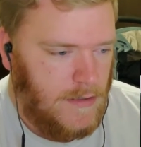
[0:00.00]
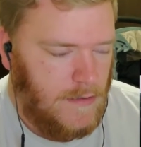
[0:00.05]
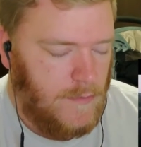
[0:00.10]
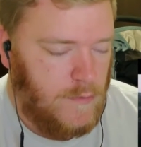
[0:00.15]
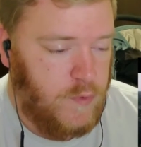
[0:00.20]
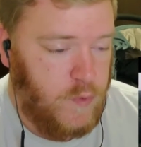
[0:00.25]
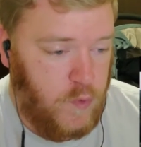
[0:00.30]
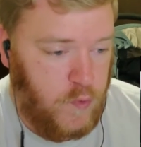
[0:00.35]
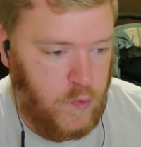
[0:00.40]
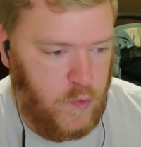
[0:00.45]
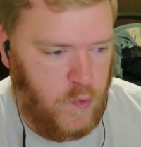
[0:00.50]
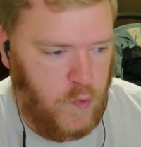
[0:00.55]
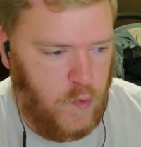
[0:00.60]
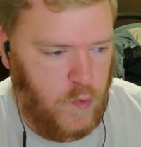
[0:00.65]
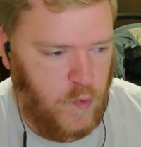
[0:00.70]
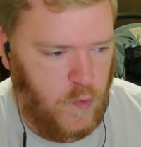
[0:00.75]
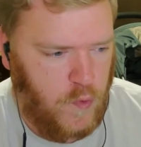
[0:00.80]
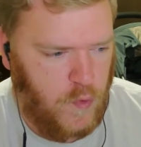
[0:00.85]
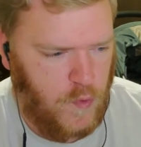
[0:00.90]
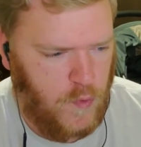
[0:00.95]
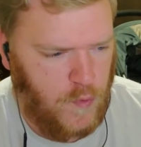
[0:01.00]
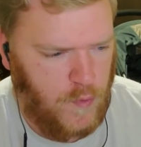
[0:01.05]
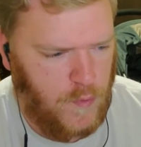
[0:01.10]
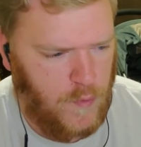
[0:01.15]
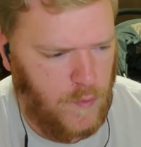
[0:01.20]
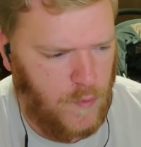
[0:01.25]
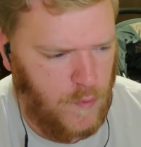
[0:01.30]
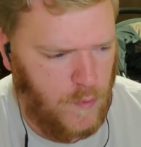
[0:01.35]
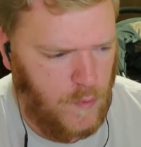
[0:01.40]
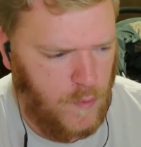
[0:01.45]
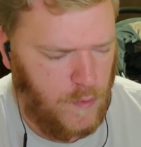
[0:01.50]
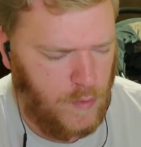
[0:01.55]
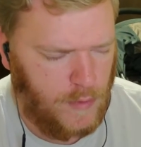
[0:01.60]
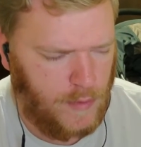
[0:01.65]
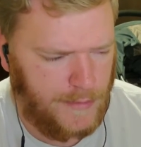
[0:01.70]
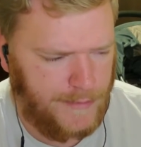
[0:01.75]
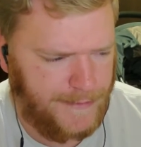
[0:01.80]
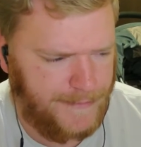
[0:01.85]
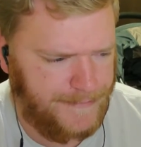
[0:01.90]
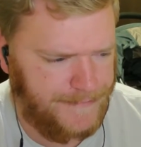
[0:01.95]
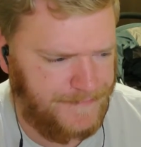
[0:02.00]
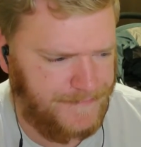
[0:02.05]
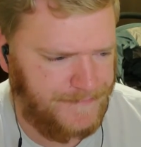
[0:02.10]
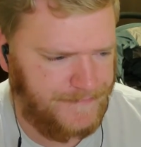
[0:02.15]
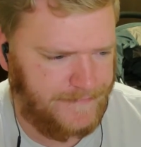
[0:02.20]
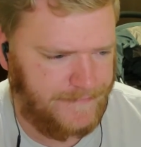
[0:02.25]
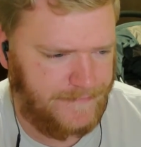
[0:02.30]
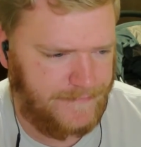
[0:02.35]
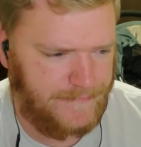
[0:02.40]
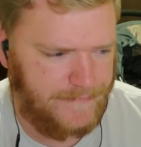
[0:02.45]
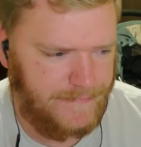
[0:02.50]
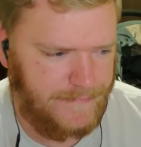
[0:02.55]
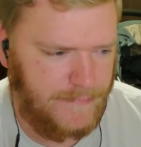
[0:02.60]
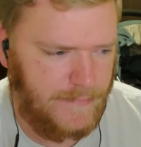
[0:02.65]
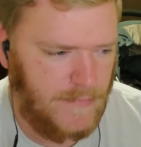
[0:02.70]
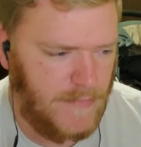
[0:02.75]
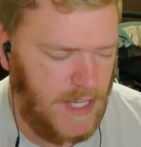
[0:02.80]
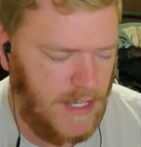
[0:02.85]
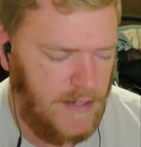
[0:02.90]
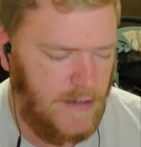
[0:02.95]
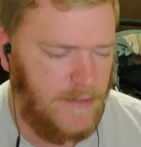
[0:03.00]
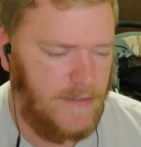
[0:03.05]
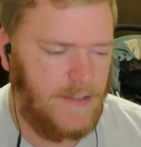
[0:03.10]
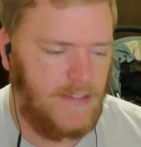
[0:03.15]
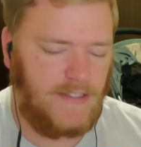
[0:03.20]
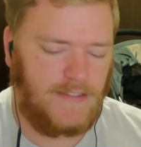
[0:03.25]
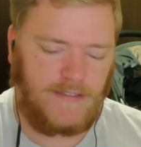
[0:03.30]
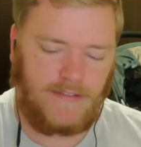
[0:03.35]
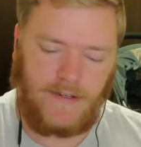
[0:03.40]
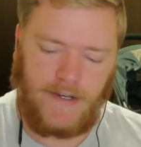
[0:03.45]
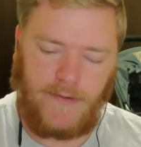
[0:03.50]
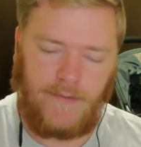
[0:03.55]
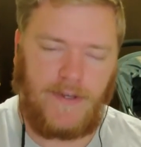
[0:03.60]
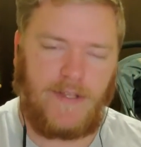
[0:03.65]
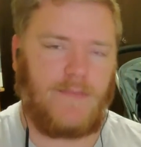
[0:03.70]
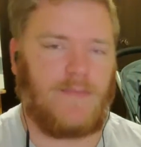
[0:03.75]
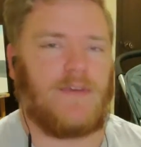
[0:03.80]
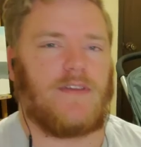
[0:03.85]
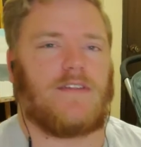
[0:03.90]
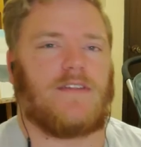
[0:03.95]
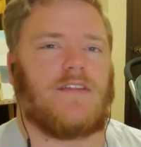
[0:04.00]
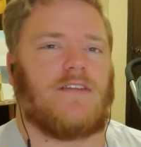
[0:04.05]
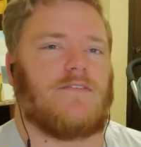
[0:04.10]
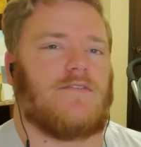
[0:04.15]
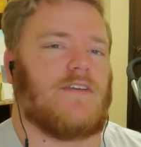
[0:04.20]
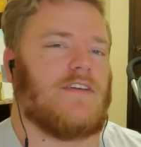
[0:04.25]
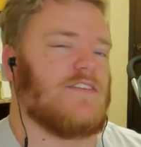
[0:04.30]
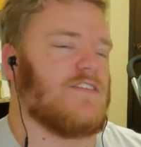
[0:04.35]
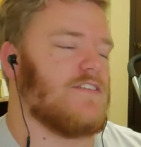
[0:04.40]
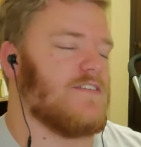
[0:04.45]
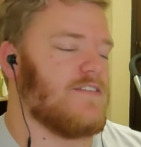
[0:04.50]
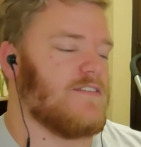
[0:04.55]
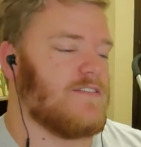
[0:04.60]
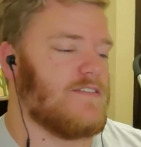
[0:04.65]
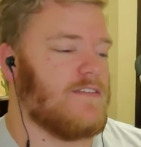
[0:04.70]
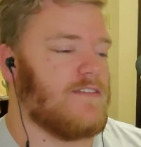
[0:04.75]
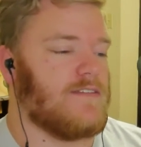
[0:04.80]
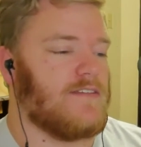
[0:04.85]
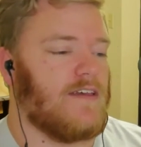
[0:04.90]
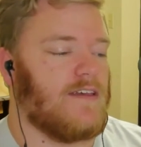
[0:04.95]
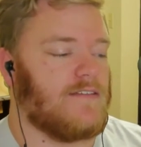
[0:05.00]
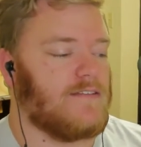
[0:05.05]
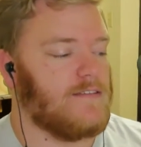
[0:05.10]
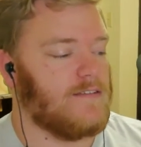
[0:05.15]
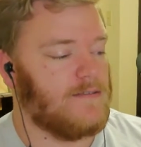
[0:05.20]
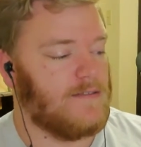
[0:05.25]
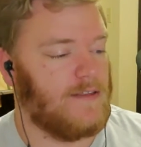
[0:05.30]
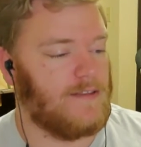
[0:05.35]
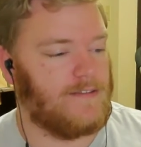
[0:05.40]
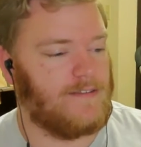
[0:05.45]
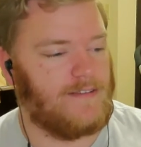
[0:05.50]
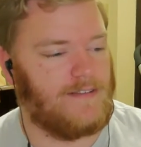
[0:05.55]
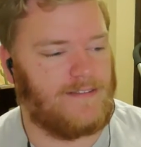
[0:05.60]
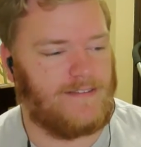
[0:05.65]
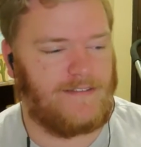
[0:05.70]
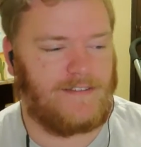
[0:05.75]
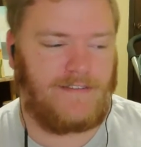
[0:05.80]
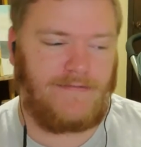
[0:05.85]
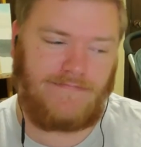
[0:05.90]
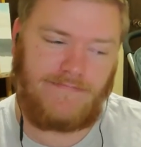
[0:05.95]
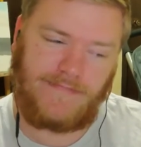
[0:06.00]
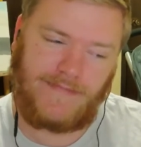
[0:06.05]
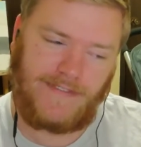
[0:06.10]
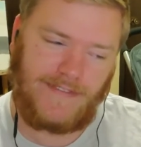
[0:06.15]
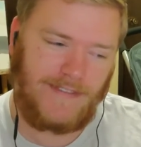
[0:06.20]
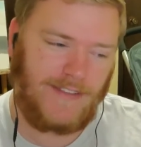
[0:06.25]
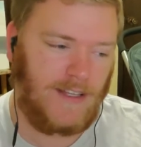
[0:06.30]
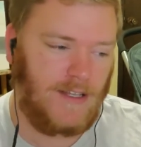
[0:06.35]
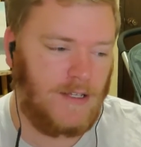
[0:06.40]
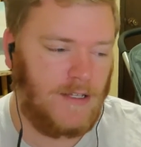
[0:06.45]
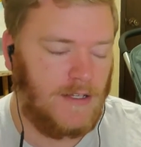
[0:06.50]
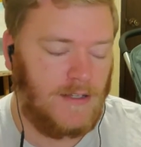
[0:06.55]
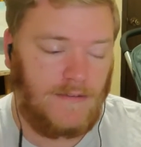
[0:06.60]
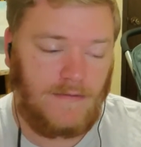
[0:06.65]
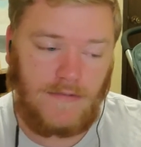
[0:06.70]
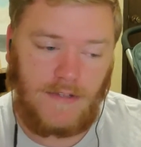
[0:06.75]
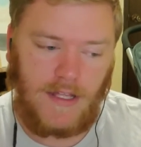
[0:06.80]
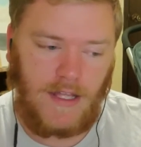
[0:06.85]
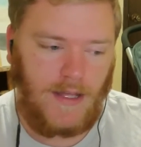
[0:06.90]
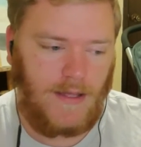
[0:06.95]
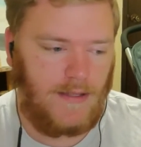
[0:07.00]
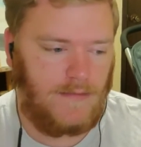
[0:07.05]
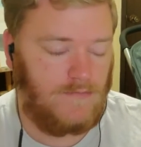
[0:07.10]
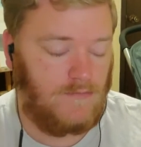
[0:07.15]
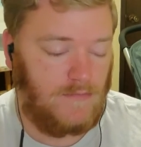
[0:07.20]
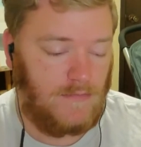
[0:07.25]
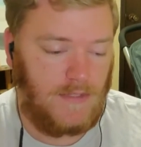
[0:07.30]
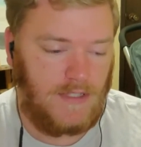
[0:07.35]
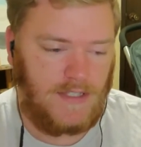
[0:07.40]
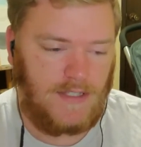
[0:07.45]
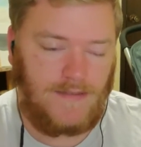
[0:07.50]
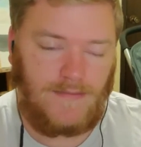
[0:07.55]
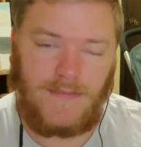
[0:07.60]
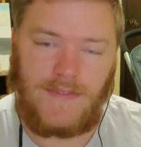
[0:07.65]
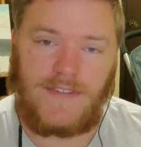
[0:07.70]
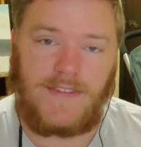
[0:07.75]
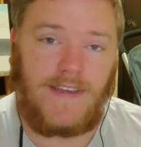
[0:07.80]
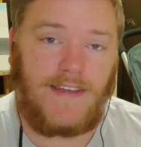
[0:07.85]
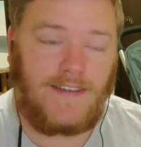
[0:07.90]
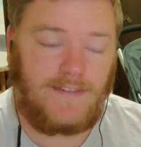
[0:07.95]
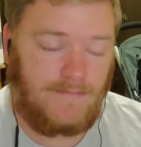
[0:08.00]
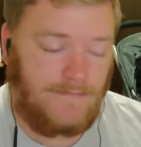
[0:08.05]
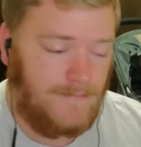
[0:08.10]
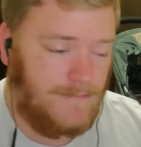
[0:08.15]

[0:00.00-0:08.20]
I don't think that's a great way to build any nation, is incest. it's a mistake.